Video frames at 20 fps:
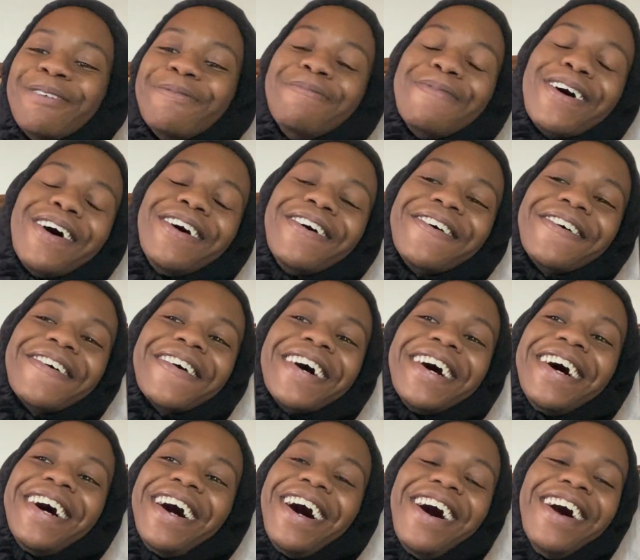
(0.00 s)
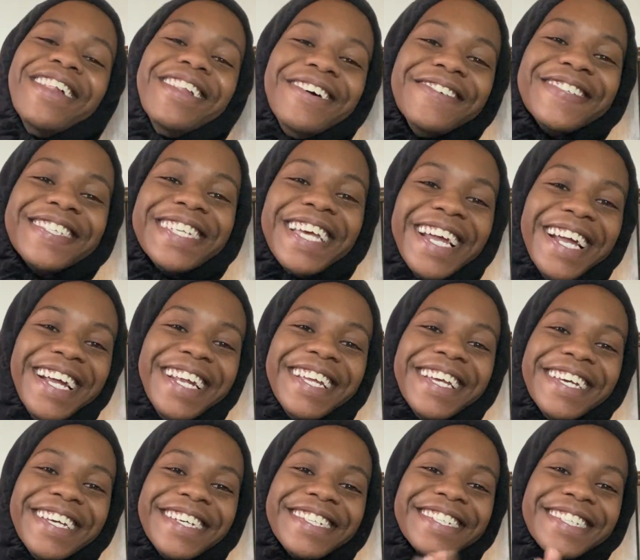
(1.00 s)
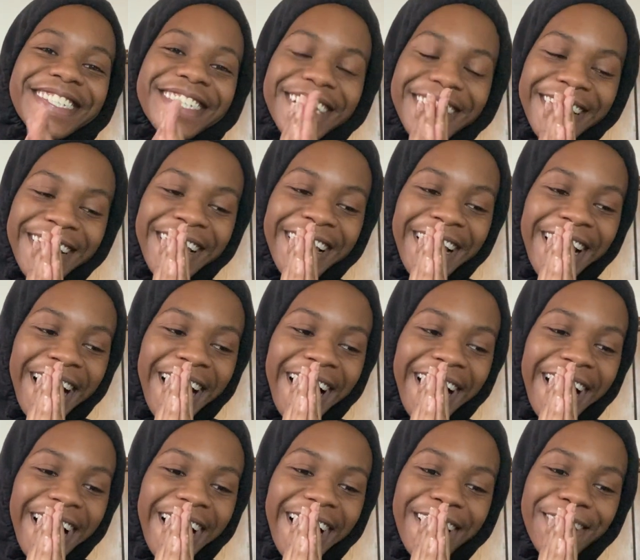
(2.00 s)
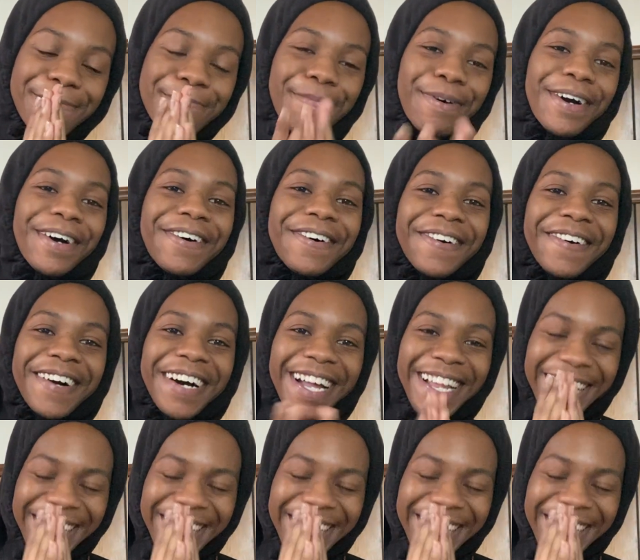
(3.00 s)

Bro, all I'm saying is, bro.